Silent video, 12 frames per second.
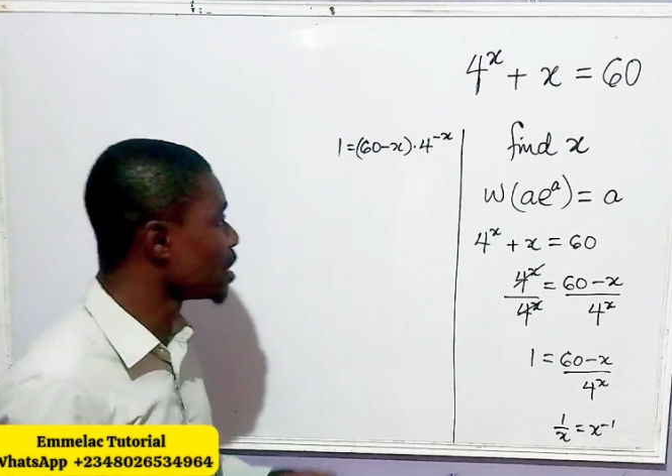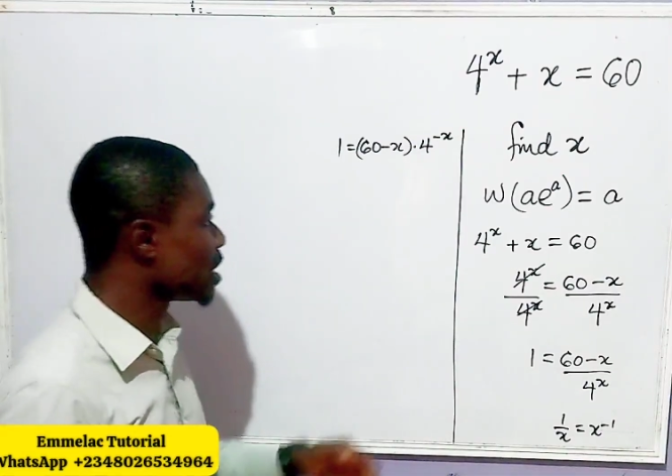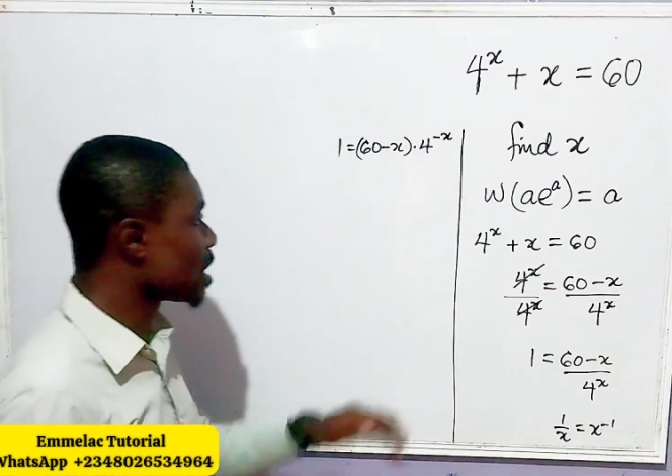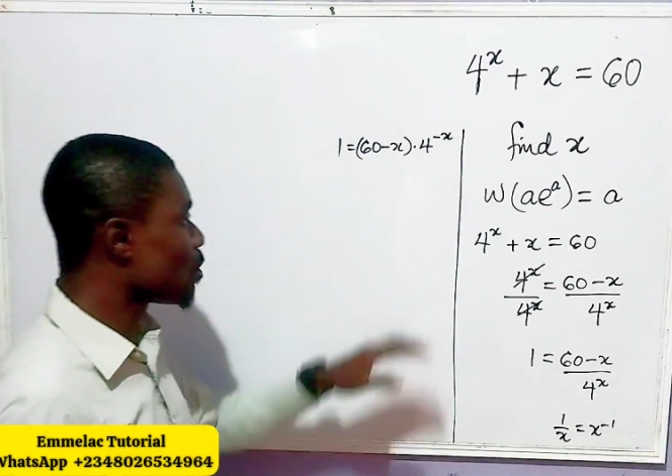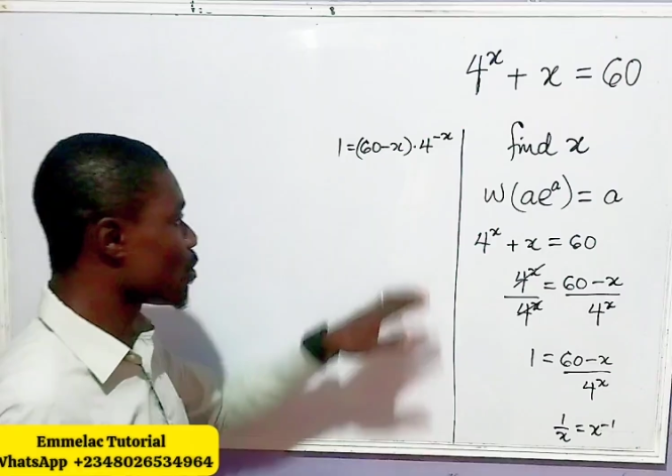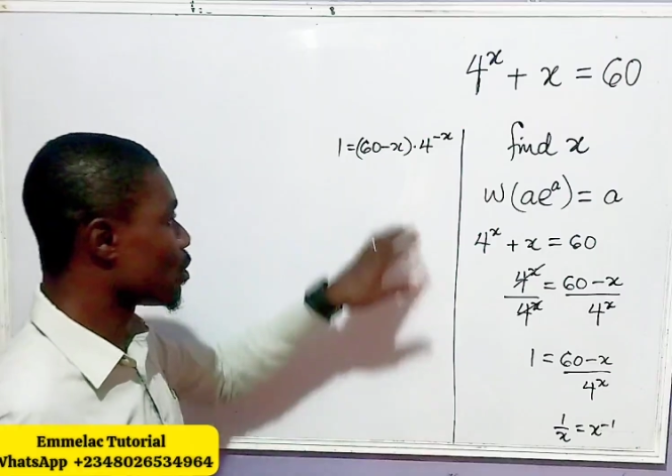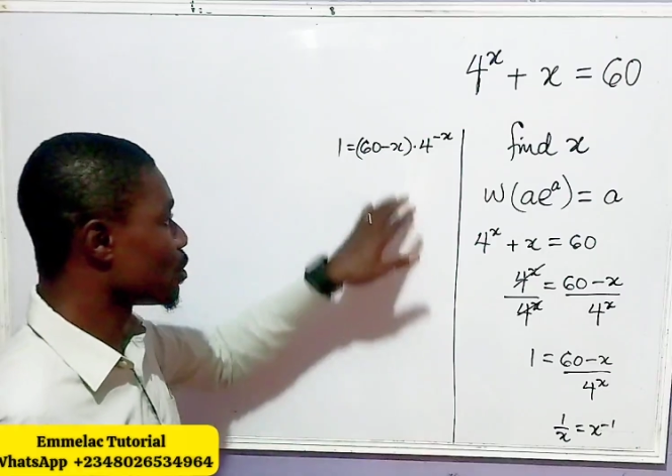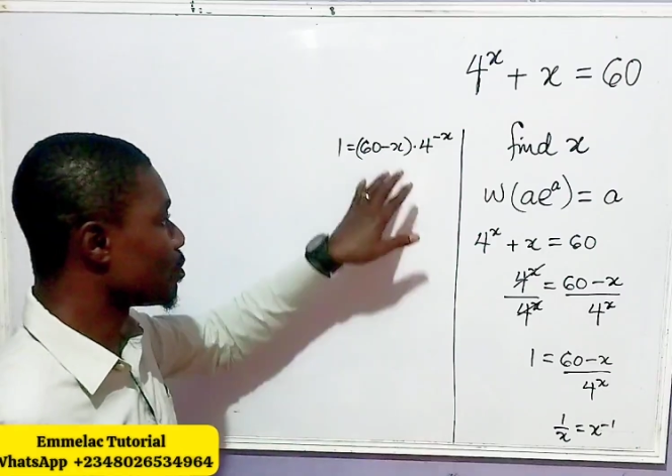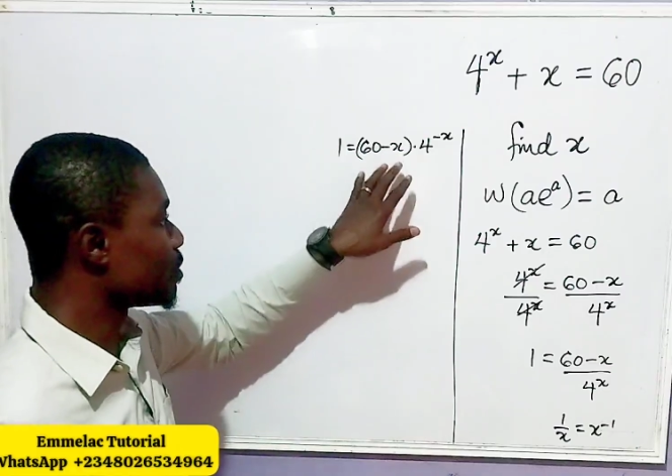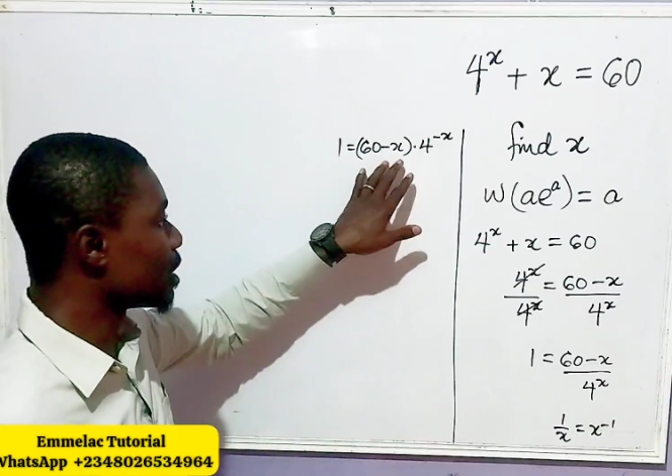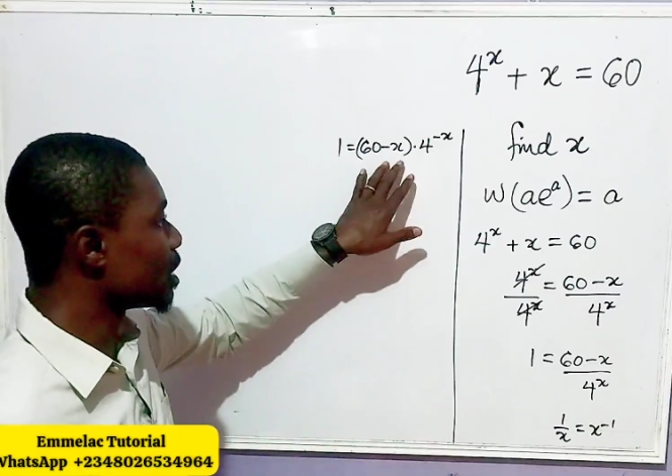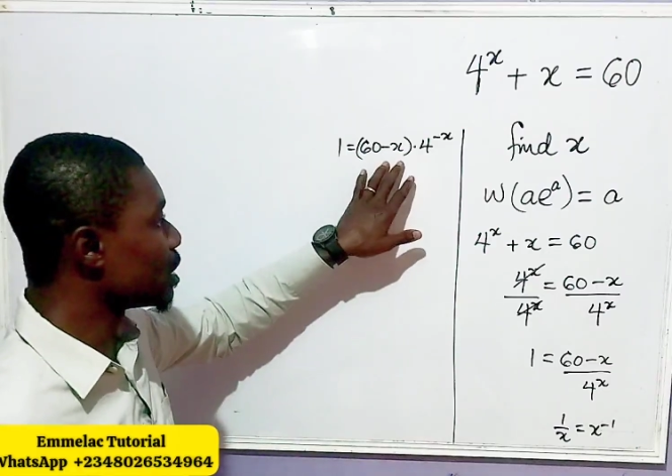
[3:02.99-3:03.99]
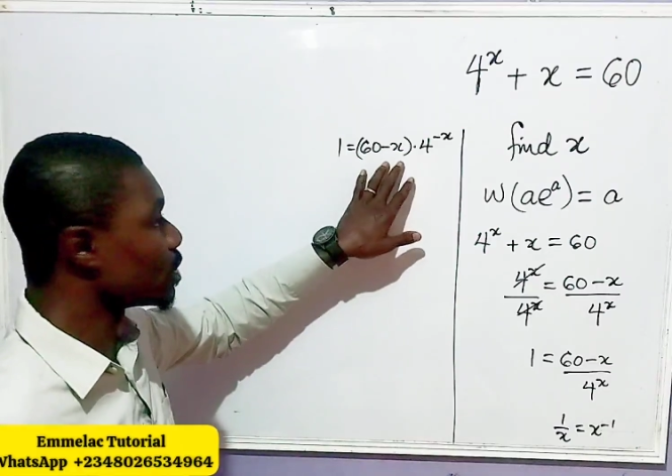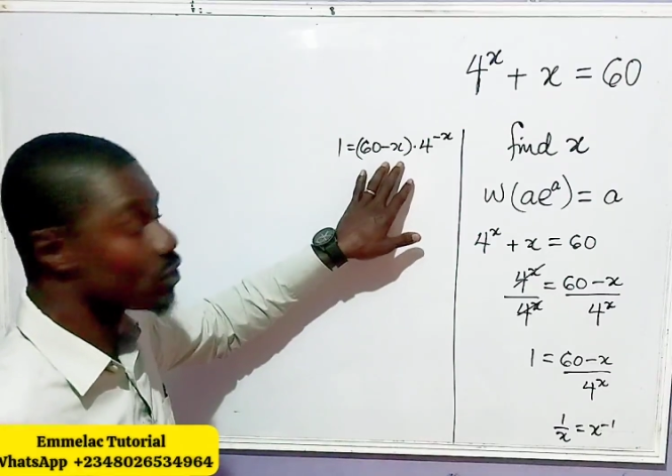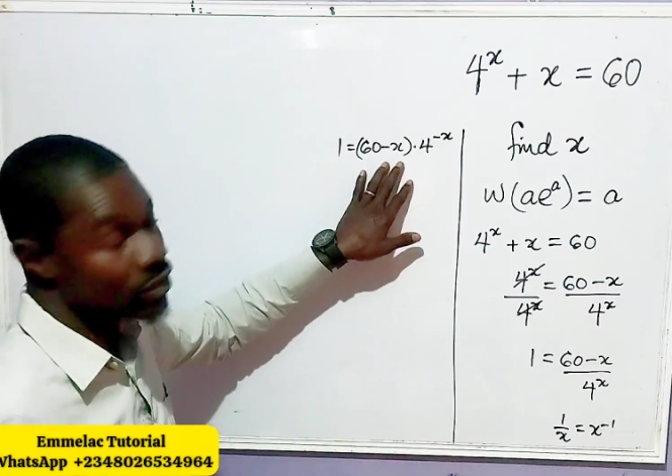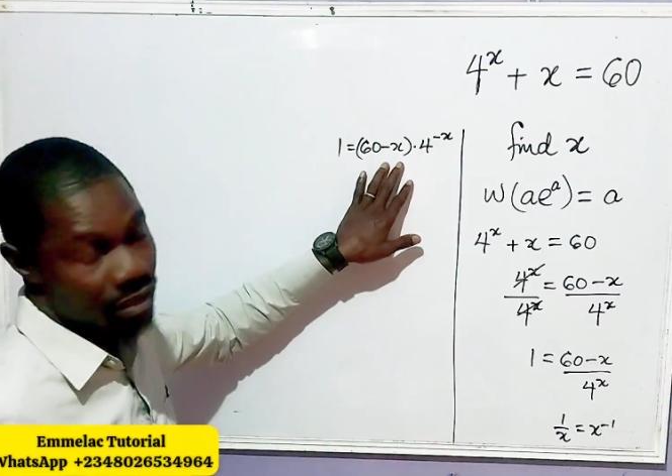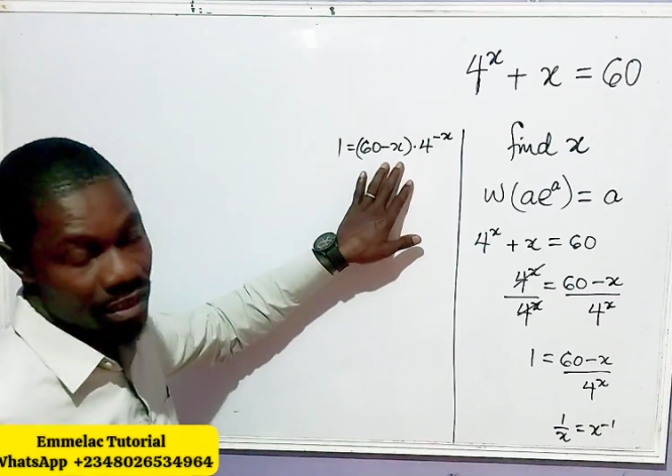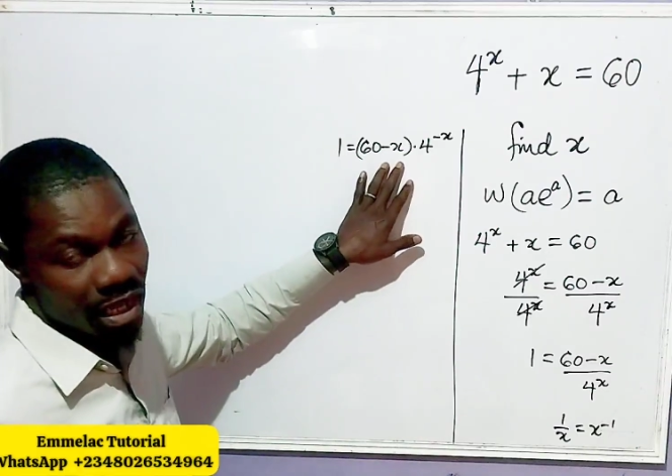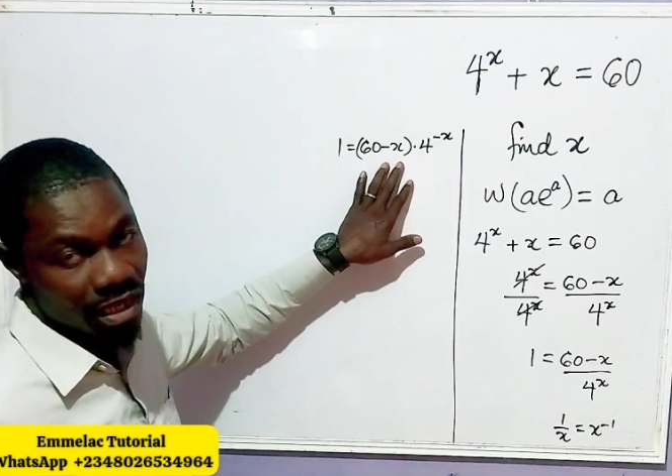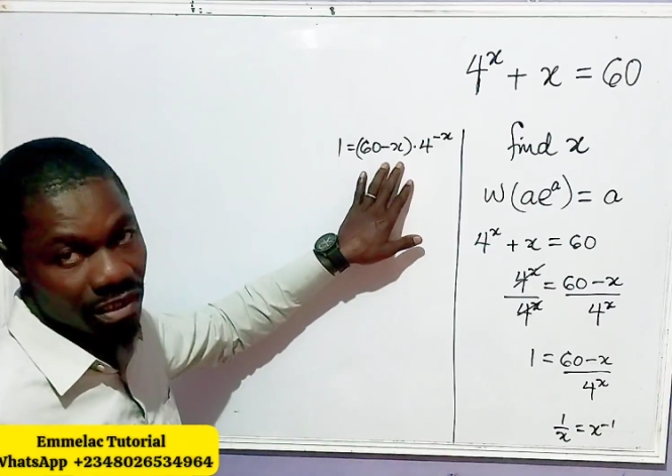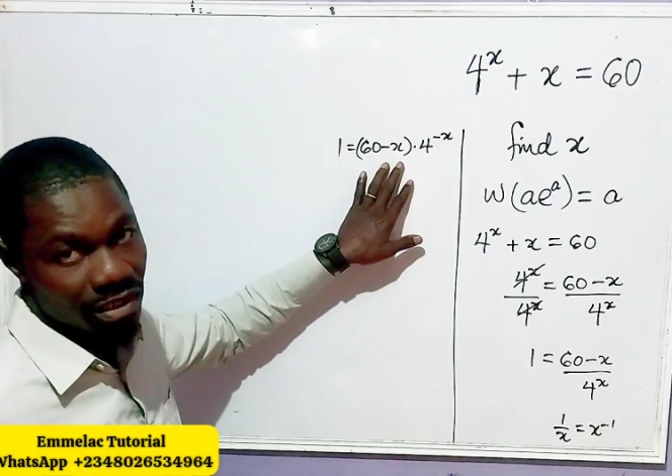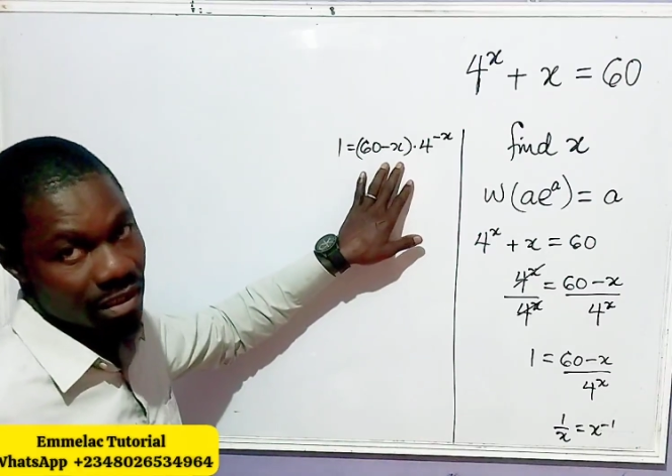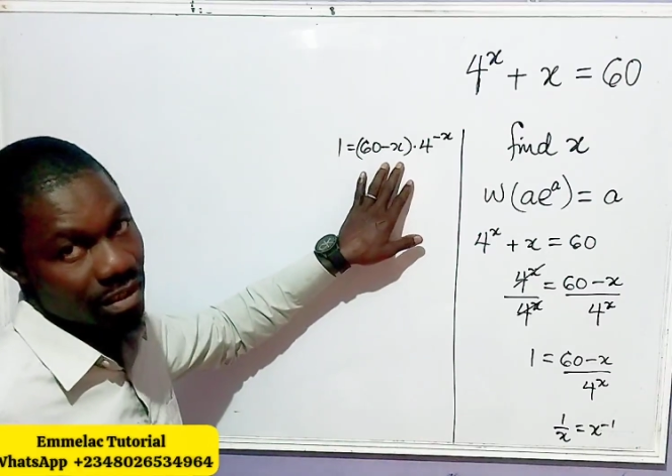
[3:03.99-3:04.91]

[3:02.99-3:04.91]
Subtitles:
here we're going to begin to start